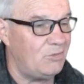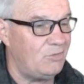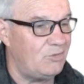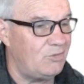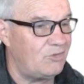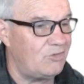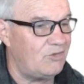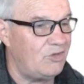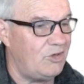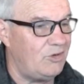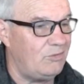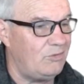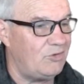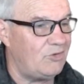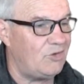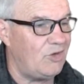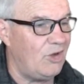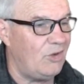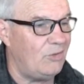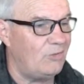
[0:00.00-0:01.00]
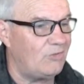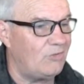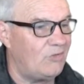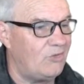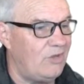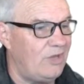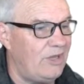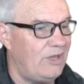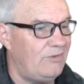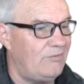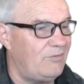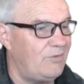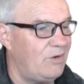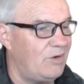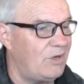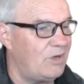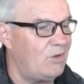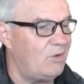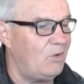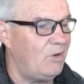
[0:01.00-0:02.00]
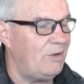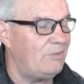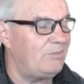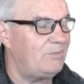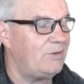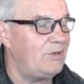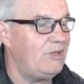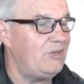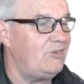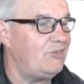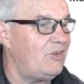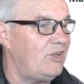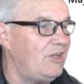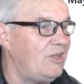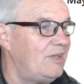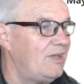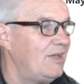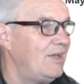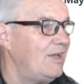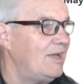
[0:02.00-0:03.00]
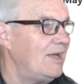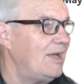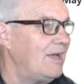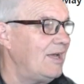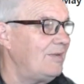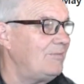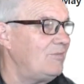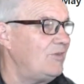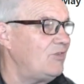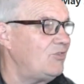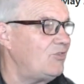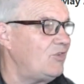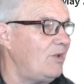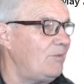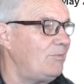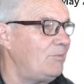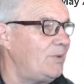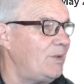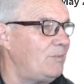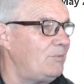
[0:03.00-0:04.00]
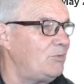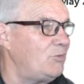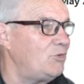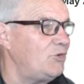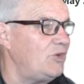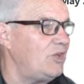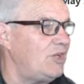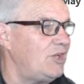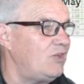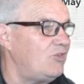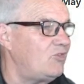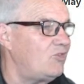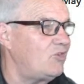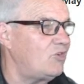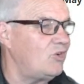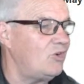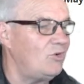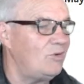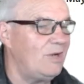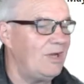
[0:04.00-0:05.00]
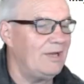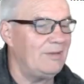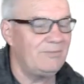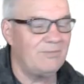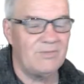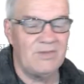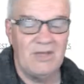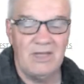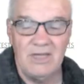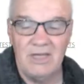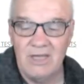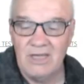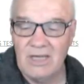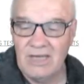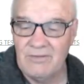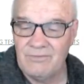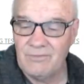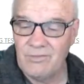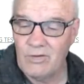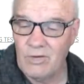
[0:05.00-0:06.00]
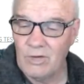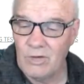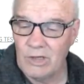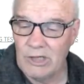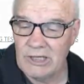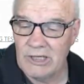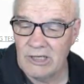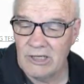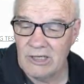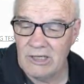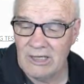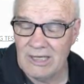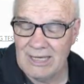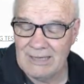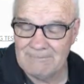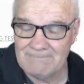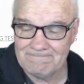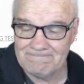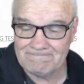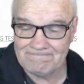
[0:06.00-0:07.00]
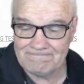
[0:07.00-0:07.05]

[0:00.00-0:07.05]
set of results there, quite pleasing. There's some people need to a few little